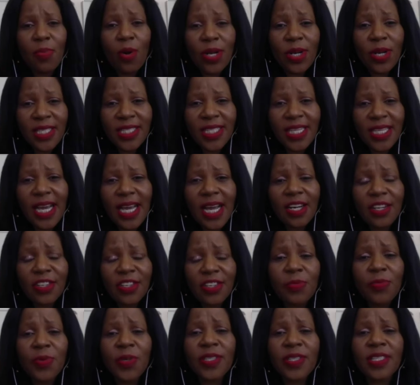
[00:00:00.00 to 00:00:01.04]
political
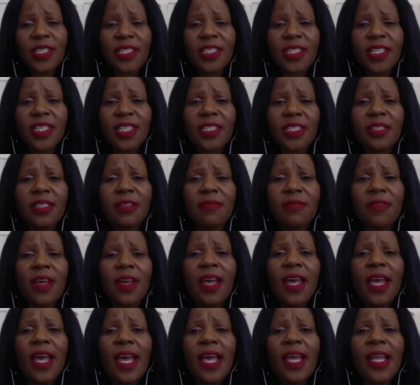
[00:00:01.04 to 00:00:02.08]
representative
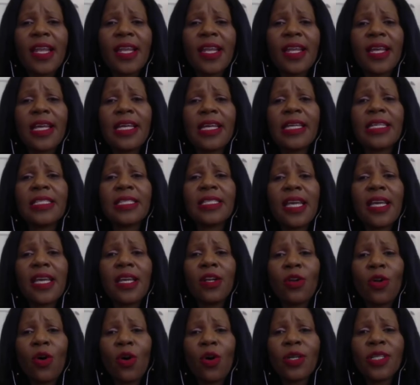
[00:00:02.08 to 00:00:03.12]
and as a
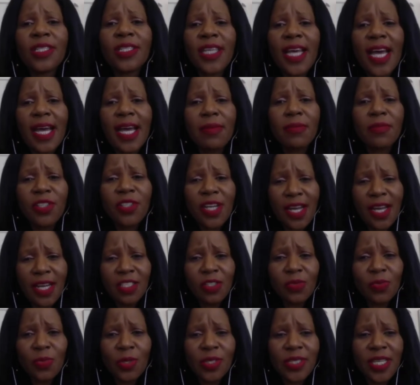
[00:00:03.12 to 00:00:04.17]
long-time
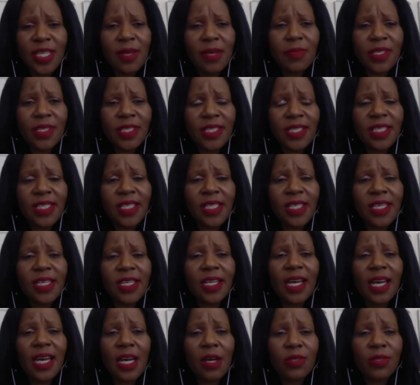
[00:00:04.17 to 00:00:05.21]
transport MEC in
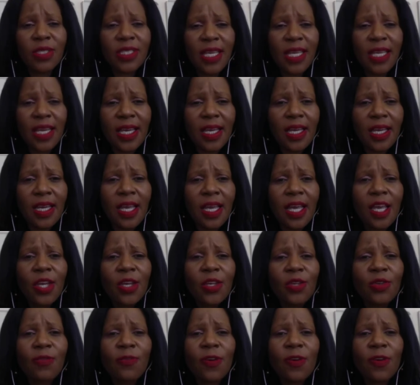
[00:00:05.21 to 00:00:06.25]
Gauteng,
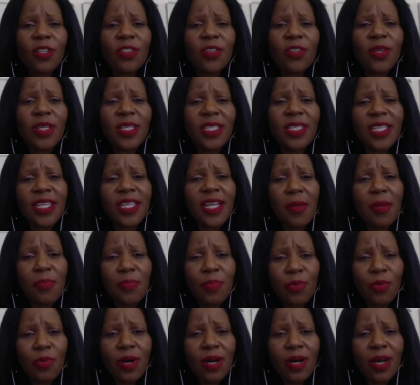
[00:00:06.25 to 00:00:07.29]
you've also written a
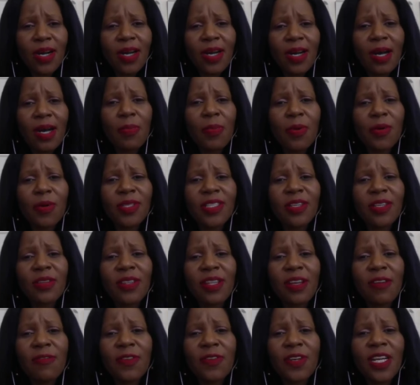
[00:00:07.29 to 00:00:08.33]
book uh, about South
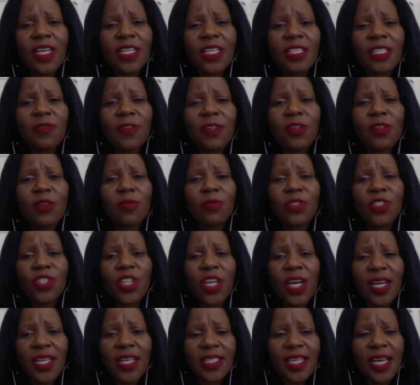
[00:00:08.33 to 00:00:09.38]
Africa's Freedom
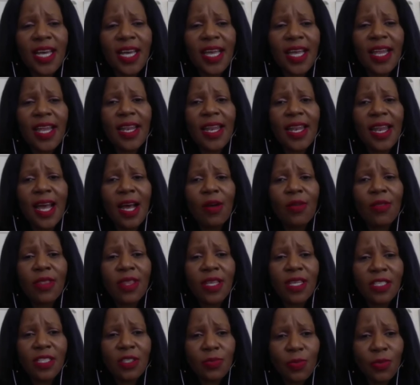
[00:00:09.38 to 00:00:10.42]
Charter and now
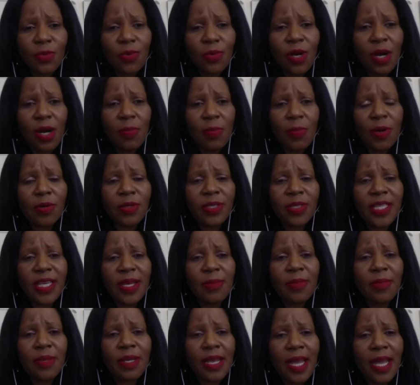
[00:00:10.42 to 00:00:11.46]
this book about
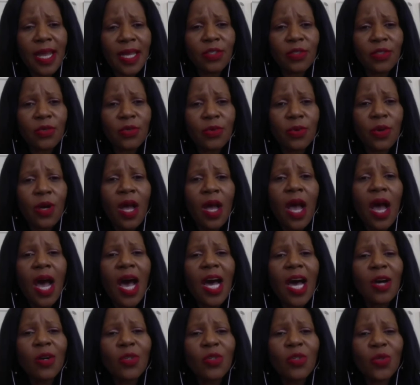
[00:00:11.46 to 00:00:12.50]
Thambi Naidoo.
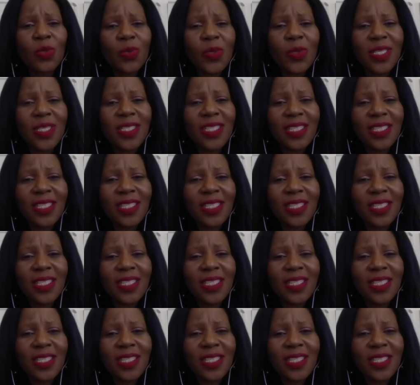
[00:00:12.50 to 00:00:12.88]
How should we